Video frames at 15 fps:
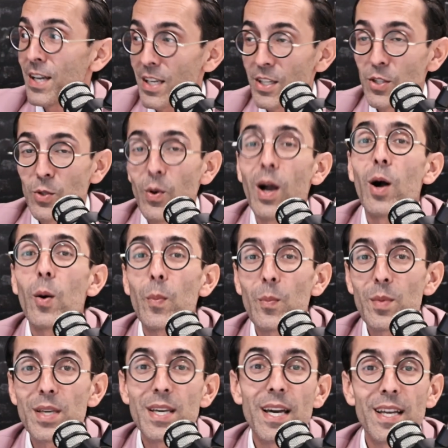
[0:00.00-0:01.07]
Can you help
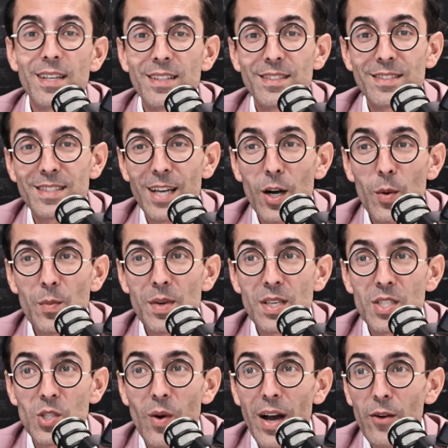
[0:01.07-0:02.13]
me and tell me
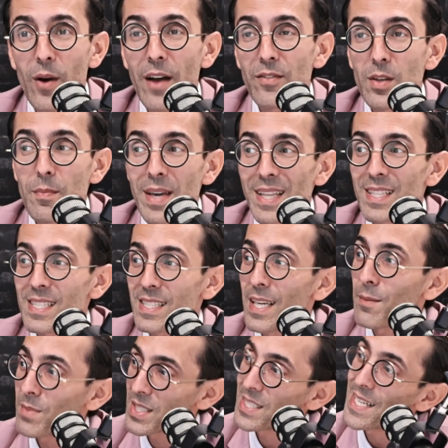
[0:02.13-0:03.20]
so I don't have to make the
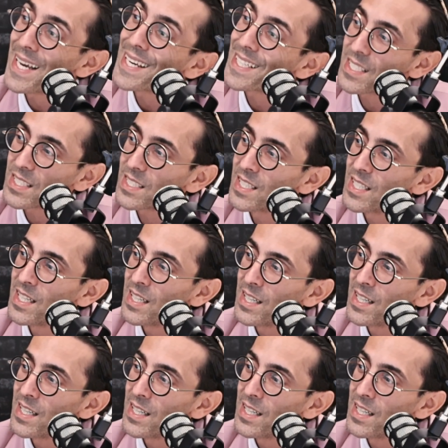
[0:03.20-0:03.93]
same mistakes